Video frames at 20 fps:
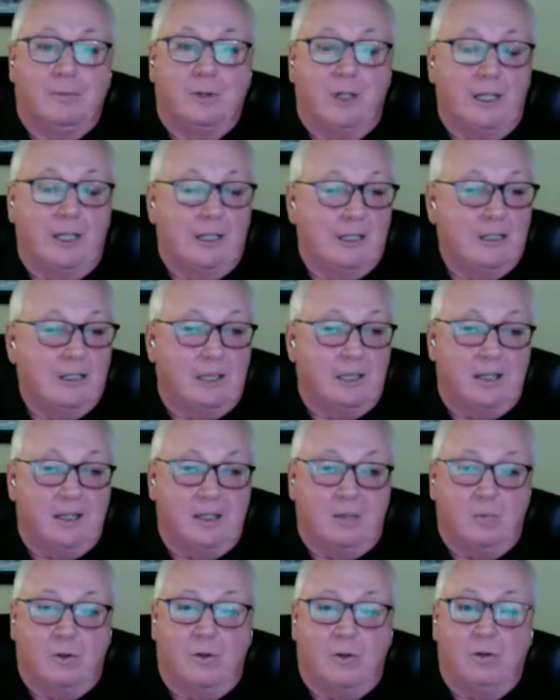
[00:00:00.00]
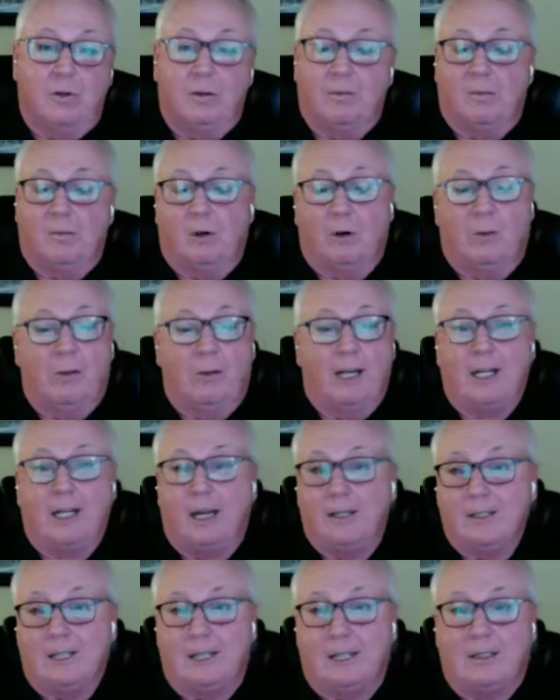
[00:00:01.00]
Pretty accessible. All my
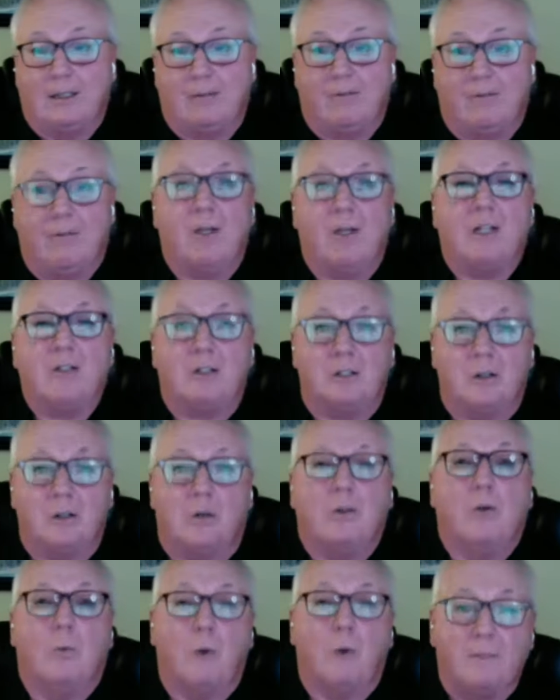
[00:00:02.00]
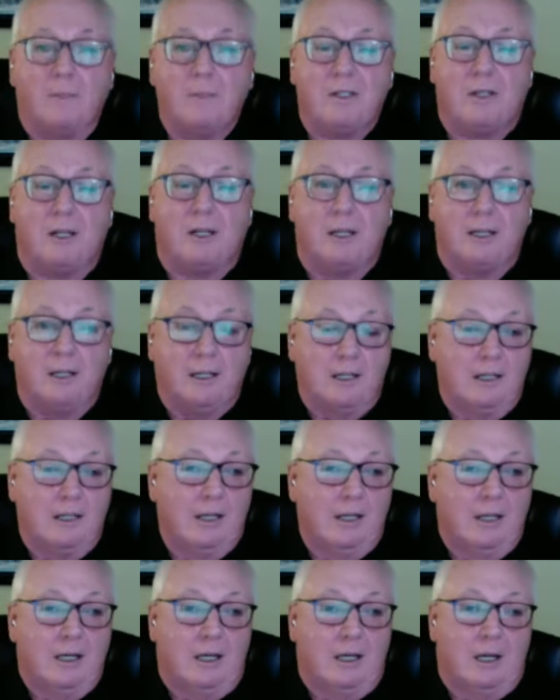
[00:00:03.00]
contact information is on the website.
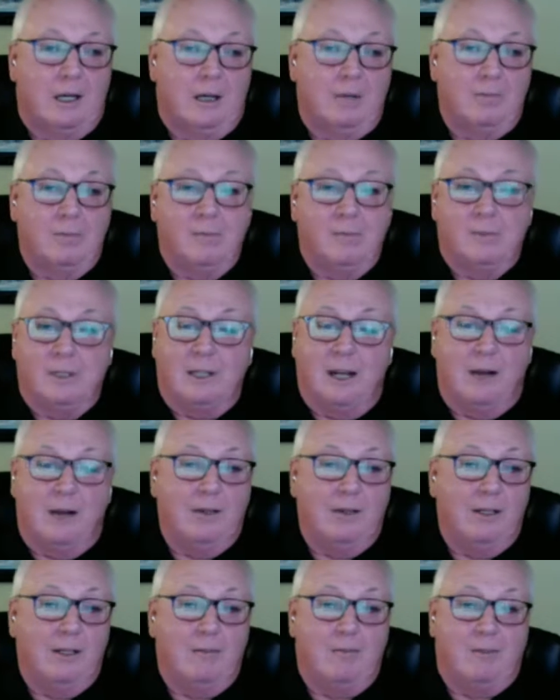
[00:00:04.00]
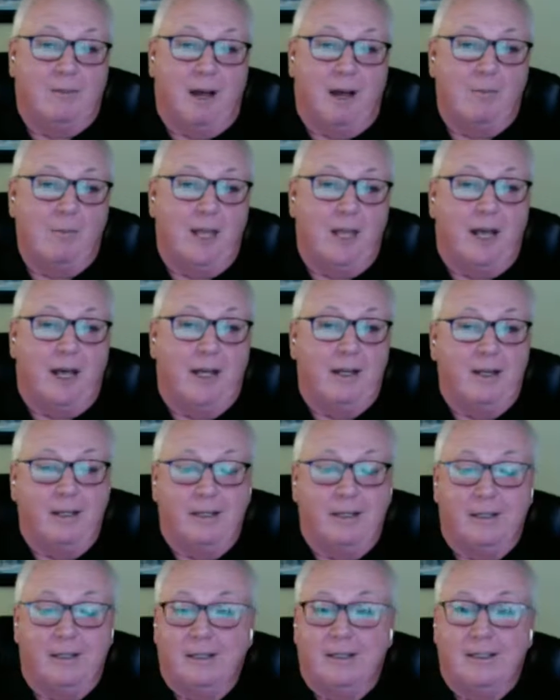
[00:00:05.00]
If I'm not
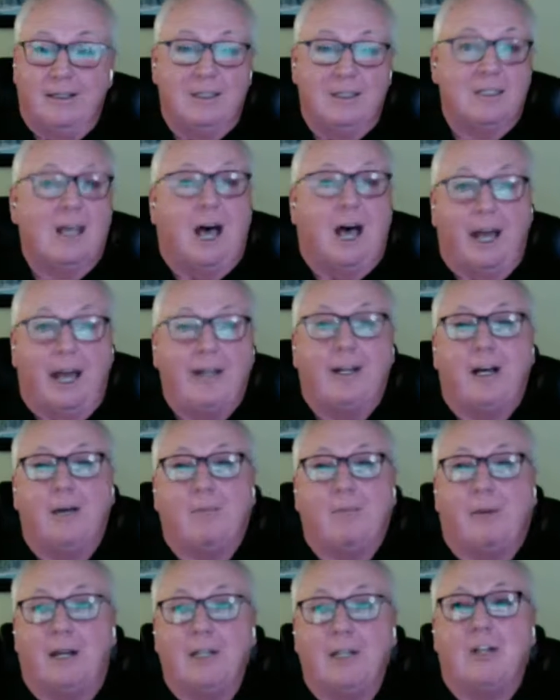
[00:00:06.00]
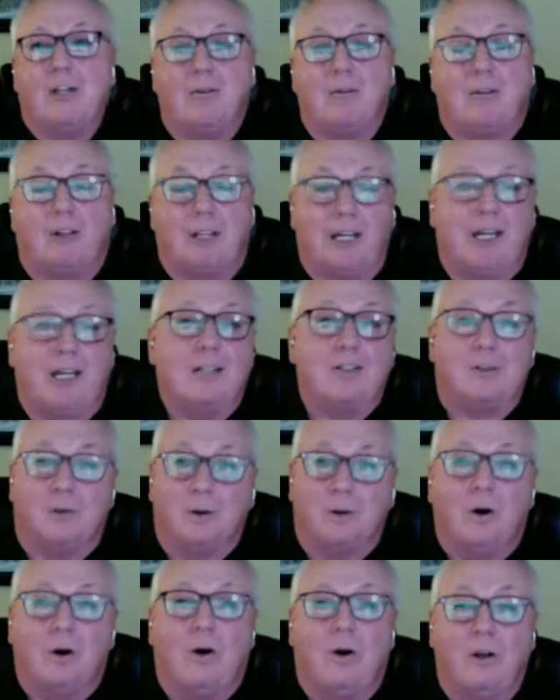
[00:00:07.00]
tied up, I generally
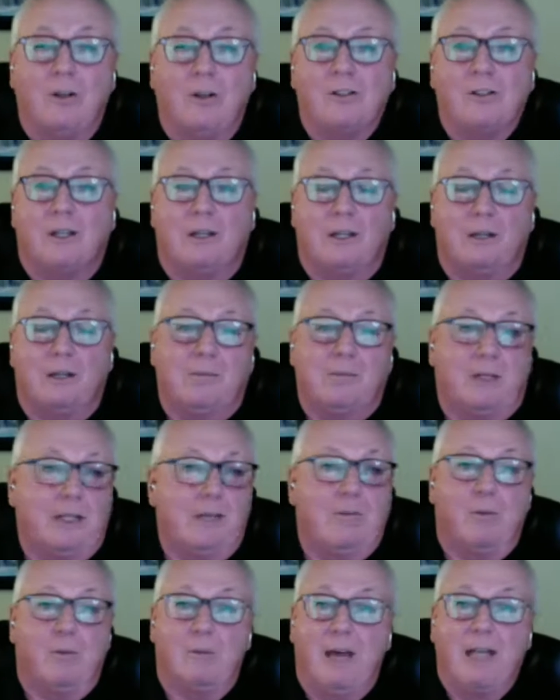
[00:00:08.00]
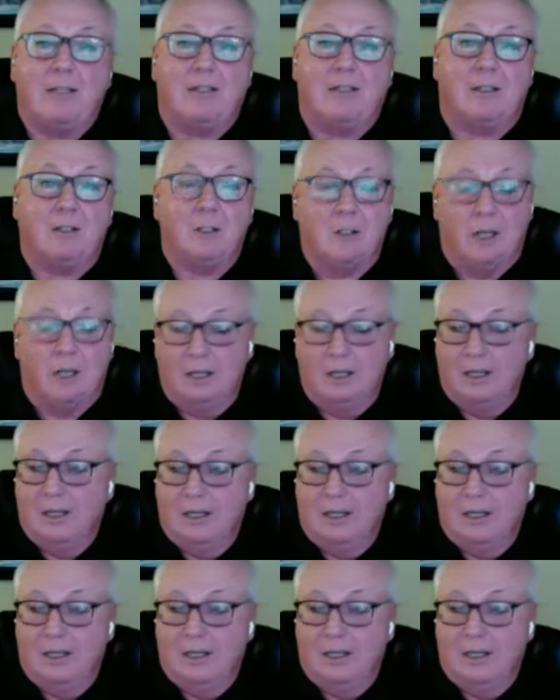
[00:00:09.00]
answer calls, leave a message.